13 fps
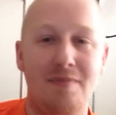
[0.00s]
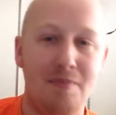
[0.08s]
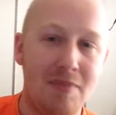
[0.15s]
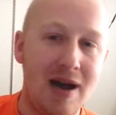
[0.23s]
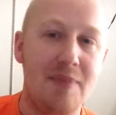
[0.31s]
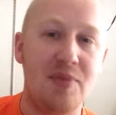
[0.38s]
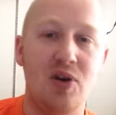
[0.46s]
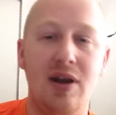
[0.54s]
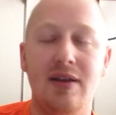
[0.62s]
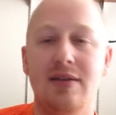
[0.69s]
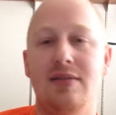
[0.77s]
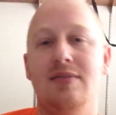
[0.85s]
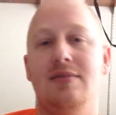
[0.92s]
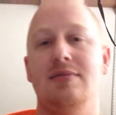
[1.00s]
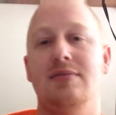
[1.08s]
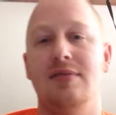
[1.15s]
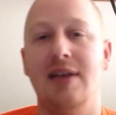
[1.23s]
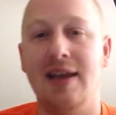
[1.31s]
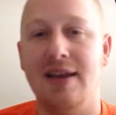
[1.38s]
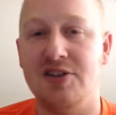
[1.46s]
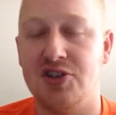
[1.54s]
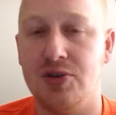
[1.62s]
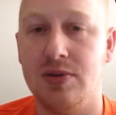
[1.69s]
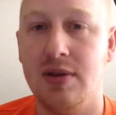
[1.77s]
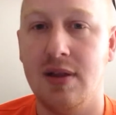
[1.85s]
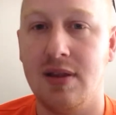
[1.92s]
My boy,
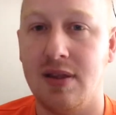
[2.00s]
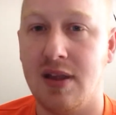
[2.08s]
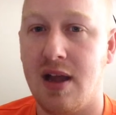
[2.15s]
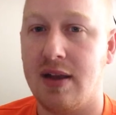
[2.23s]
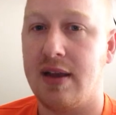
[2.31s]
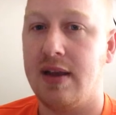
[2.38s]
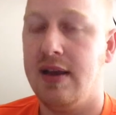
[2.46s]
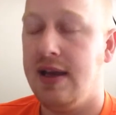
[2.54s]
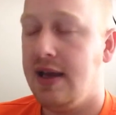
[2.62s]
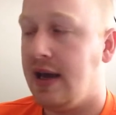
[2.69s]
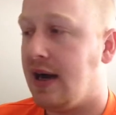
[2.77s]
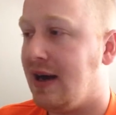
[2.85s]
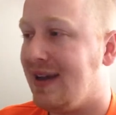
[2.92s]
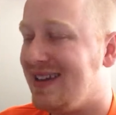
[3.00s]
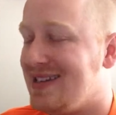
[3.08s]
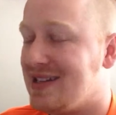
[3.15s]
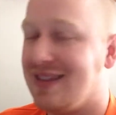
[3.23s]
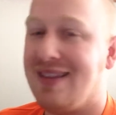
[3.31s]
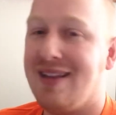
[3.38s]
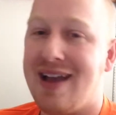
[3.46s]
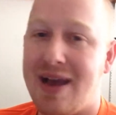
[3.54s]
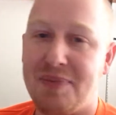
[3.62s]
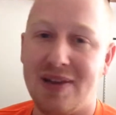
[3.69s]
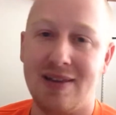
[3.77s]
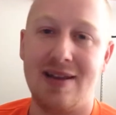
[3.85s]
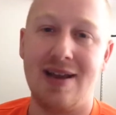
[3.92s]
Andrew Luck. He's
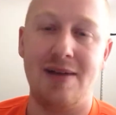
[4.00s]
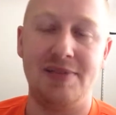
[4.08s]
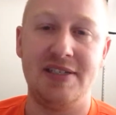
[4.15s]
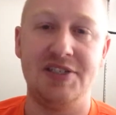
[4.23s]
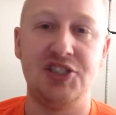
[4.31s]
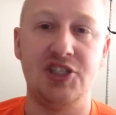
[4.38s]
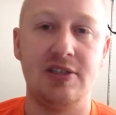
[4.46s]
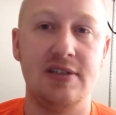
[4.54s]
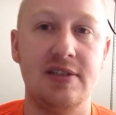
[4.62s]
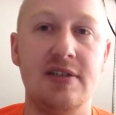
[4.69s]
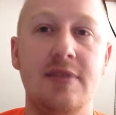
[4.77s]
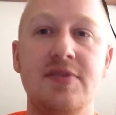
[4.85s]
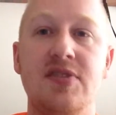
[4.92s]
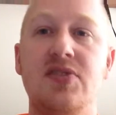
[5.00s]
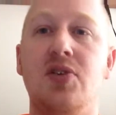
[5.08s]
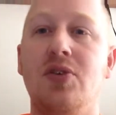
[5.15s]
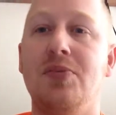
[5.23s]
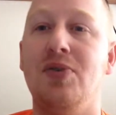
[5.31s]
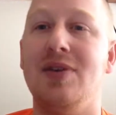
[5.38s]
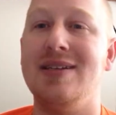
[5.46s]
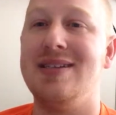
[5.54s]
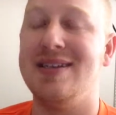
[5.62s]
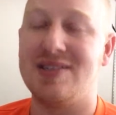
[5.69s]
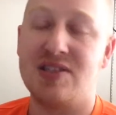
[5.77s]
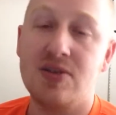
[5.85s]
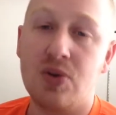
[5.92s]
lapping the competition in terms of total points. He
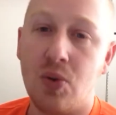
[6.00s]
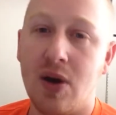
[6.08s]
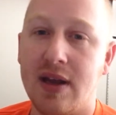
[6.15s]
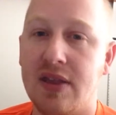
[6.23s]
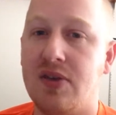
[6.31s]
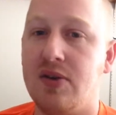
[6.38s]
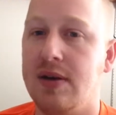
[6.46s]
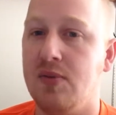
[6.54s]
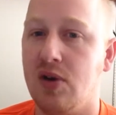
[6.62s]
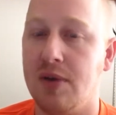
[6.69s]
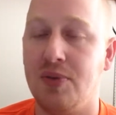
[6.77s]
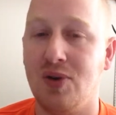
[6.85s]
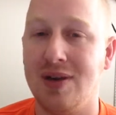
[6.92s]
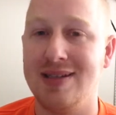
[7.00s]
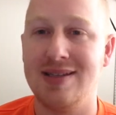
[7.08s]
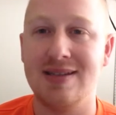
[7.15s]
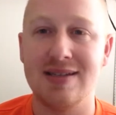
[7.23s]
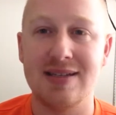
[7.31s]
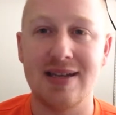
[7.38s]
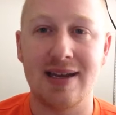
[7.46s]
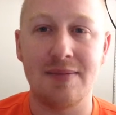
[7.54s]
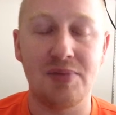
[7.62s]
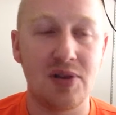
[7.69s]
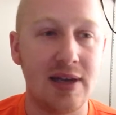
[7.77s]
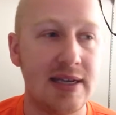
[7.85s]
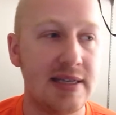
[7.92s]
has 23 more points than second
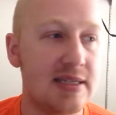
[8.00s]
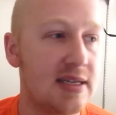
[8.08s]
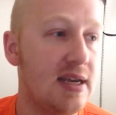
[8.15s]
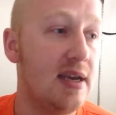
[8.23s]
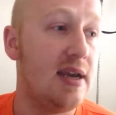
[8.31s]
place.